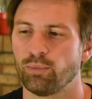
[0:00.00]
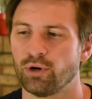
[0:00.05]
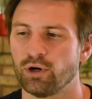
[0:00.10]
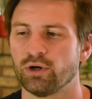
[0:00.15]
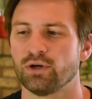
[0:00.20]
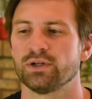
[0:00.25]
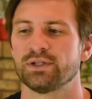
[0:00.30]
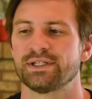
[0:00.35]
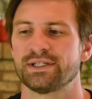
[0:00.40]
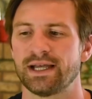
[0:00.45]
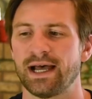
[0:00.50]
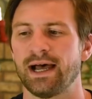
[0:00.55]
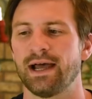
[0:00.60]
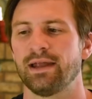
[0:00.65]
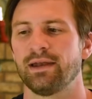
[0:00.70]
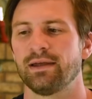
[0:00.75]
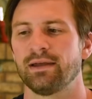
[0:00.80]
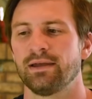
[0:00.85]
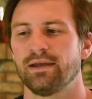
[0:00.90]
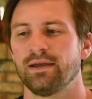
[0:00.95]
per
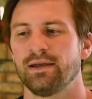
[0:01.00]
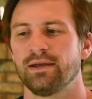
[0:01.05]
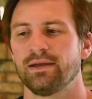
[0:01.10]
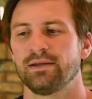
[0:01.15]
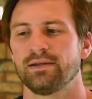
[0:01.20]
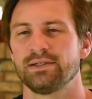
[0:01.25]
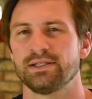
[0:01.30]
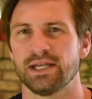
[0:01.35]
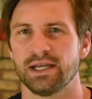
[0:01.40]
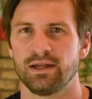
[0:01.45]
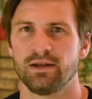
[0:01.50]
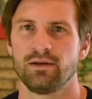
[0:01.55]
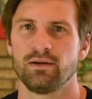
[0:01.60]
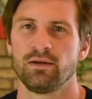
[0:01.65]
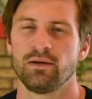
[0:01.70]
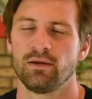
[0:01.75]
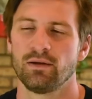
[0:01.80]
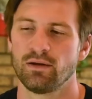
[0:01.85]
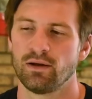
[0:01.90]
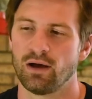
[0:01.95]
side.
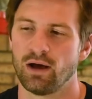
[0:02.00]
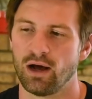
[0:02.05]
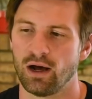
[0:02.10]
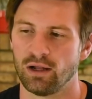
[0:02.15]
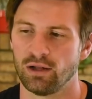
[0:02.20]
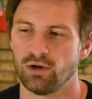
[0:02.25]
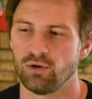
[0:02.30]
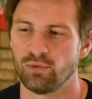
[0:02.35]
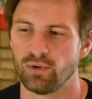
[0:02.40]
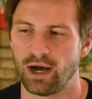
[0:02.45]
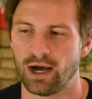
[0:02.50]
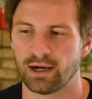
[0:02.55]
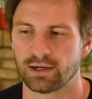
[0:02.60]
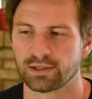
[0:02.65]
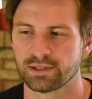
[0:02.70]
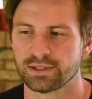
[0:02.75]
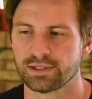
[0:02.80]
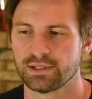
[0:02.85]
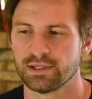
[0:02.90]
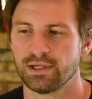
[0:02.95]
10 hollow
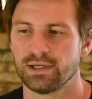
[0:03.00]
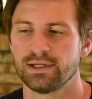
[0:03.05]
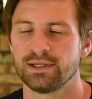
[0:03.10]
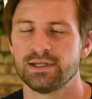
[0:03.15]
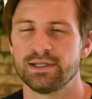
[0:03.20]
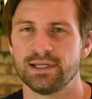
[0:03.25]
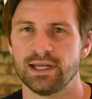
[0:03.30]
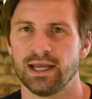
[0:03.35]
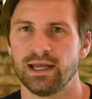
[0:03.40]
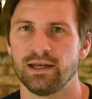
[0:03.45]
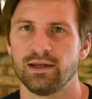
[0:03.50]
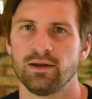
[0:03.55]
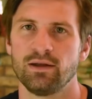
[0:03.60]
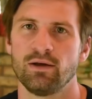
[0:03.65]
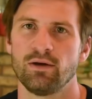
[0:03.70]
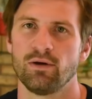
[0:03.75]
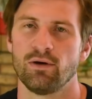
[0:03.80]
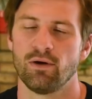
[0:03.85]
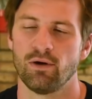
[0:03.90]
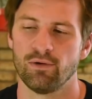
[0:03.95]
rocks, 10
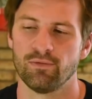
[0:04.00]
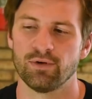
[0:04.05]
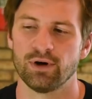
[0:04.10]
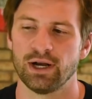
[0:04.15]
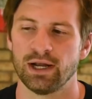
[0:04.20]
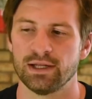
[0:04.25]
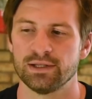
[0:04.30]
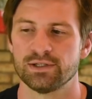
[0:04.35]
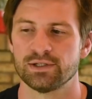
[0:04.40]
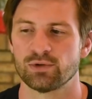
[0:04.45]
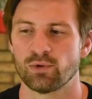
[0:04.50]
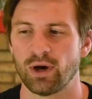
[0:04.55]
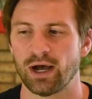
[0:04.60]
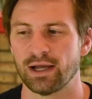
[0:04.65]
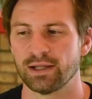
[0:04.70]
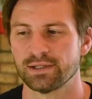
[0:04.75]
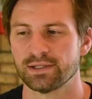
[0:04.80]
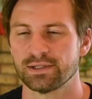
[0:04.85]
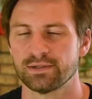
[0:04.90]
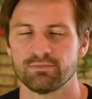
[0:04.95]
overhead
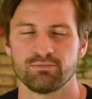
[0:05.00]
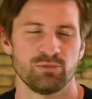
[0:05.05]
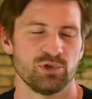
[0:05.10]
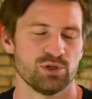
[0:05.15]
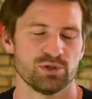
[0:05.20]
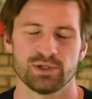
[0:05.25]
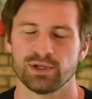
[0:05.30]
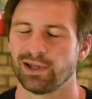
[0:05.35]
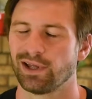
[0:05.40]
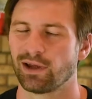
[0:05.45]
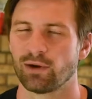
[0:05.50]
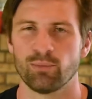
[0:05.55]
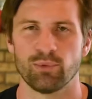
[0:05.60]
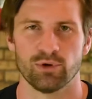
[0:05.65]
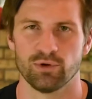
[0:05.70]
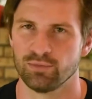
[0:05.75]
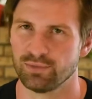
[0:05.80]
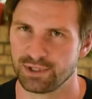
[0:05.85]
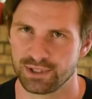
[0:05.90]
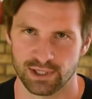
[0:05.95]
squats, using like a
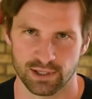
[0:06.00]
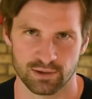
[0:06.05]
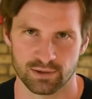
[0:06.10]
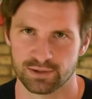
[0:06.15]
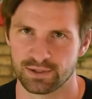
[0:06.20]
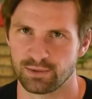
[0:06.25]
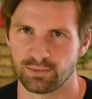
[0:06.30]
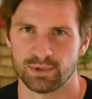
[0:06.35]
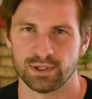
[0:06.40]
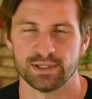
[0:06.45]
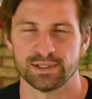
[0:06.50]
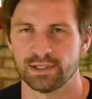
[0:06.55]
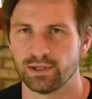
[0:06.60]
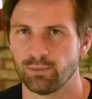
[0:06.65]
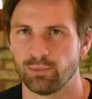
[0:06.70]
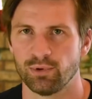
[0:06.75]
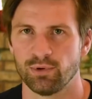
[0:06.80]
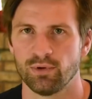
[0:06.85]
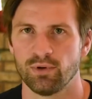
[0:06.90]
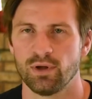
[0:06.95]
broomstick or something
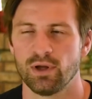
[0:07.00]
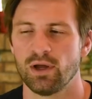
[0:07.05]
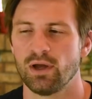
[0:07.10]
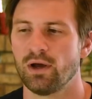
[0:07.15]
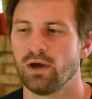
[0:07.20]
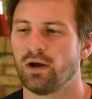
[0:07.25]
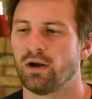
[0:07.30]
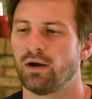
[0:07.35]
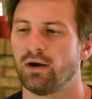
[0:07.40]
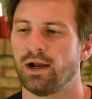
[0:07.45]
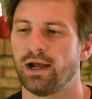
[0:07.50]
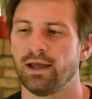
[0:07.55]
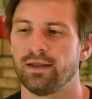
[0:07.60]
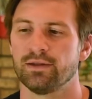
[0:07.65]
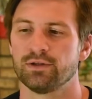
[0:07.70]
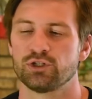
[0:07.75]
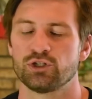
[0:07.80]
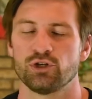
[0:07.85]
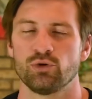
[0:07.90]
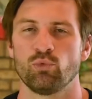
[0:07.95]
simple. Right?
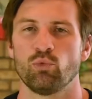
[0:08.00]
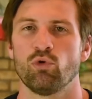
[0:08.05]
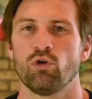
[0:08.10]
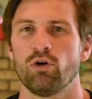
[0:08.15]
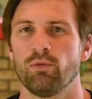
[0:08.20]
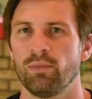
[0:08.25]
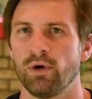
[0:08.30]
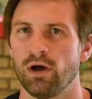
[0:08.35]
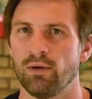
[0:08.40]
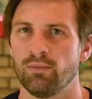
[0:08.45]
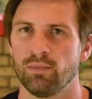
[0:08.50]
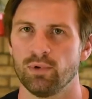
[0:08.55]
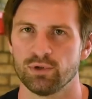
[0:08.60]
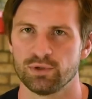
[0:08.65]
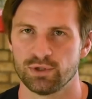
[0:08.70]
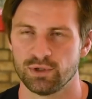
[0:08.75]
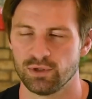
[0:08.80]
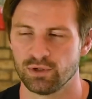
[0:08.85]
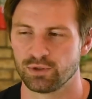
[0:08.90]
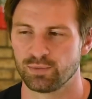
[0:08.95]
It should warm up
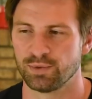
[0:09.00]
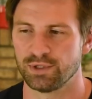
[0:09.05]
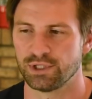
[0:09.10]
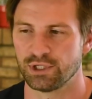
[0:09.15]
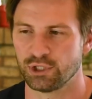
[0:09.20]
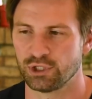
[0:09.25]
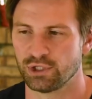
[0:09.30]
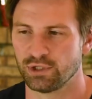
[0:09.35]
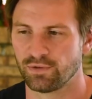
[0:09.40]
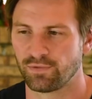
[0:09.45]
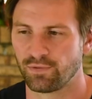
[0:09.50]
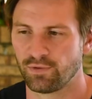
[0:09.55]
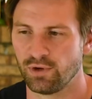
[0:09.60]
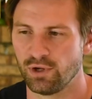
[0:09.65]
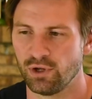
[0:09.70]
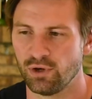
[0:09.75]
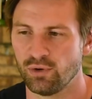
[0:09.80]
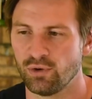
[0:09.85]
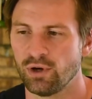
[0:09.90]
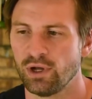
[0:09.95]
most of those positions for
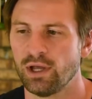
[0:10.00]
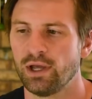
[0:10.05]
you,